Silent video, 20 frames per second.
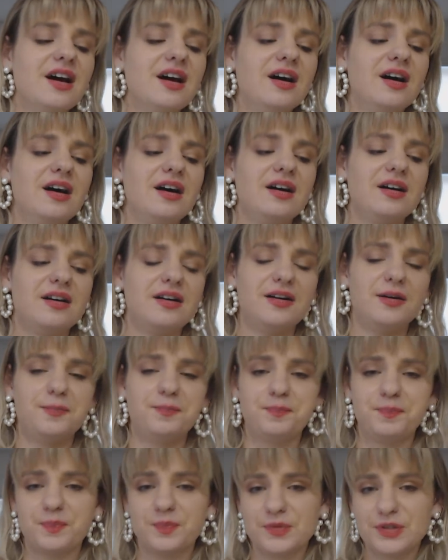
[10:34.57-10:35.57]

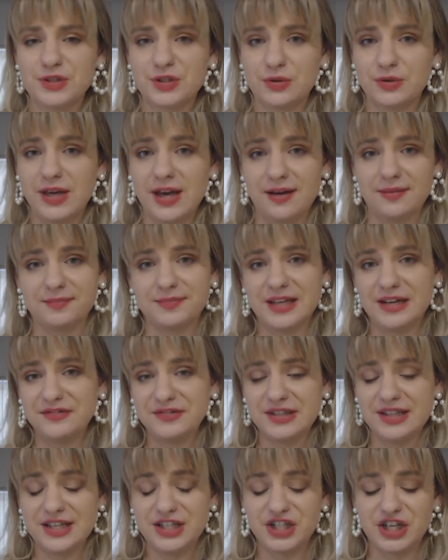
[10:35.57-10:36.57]
So yeah,
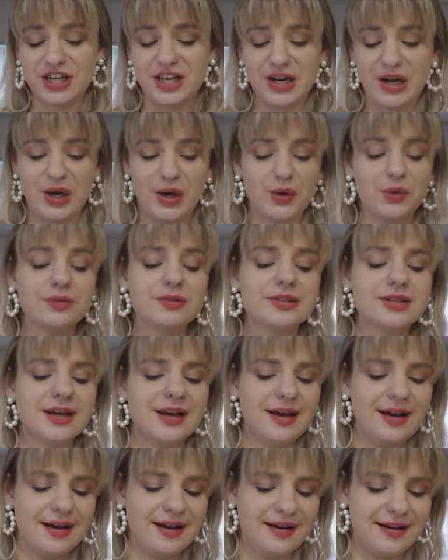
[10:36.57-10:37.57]
definitely check it out.
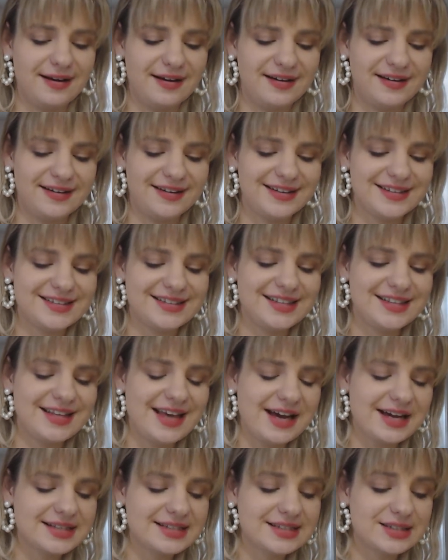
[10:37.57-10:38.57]
The
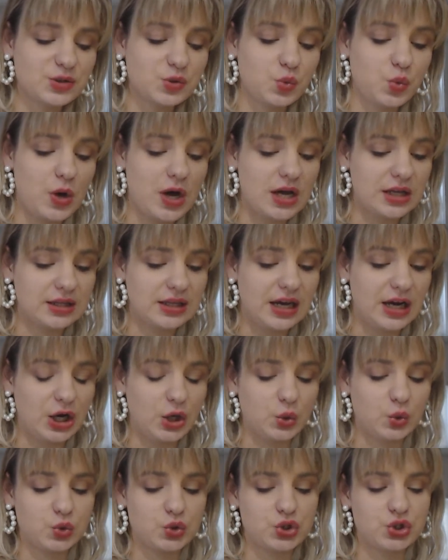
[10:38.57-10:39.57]
next one I
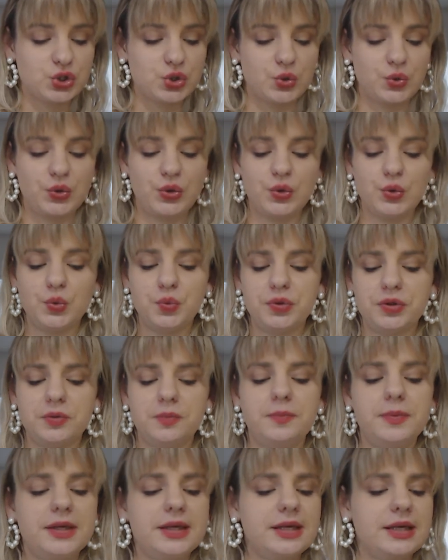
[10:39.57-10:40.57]
will show you will
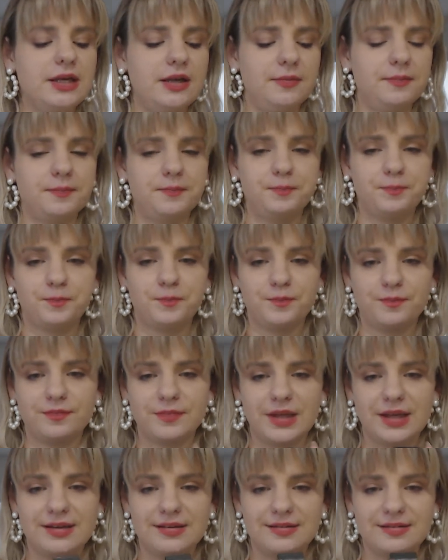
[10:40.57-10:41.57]
be
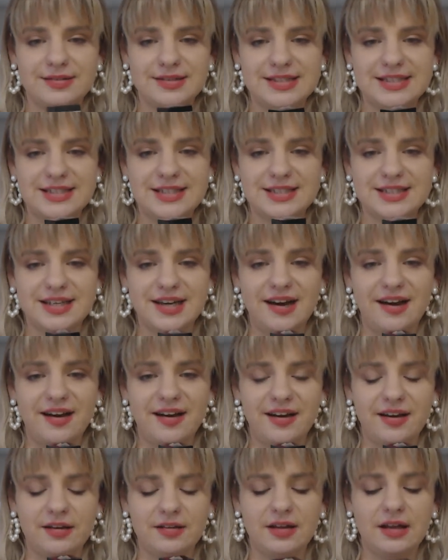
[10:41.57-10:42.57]
this
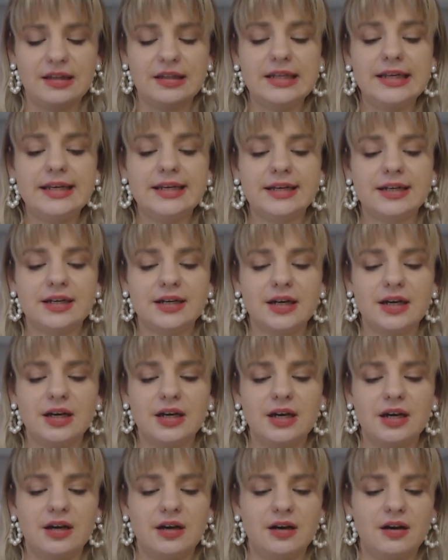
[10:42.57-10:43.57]
guy Lalique,
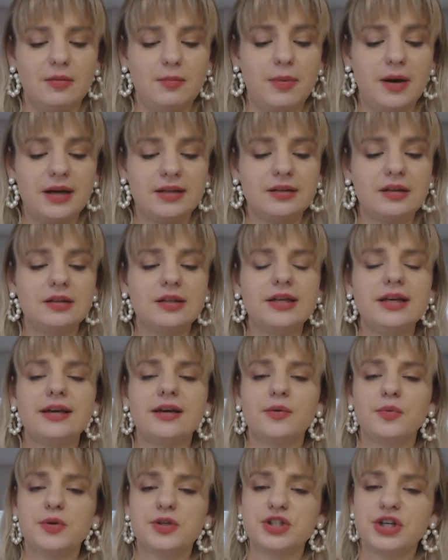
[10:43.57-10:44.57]
by Lalique,
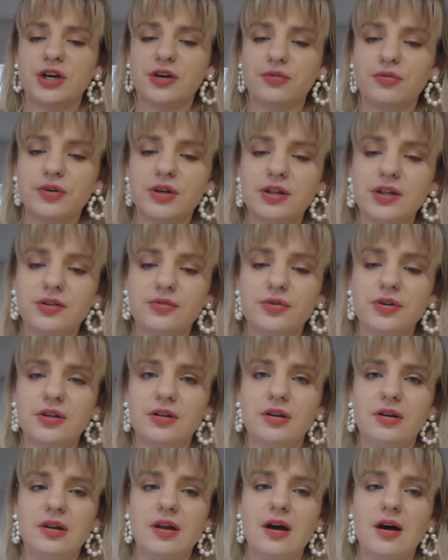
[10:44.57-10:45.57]
which I really
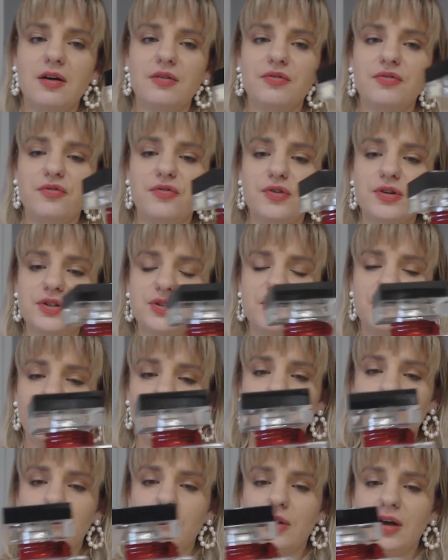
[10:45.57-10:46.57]
really love. First of
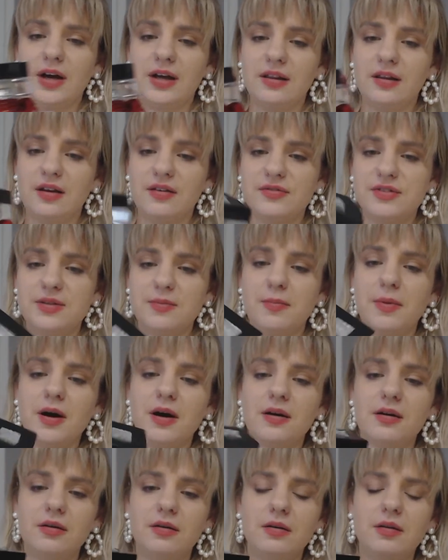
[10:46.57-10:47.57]
all, I love the
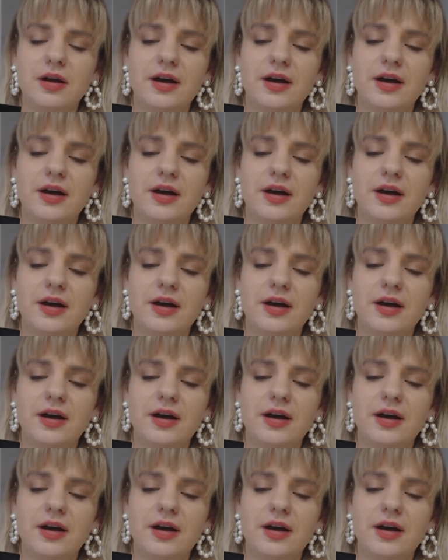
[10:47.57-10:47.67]
bottle.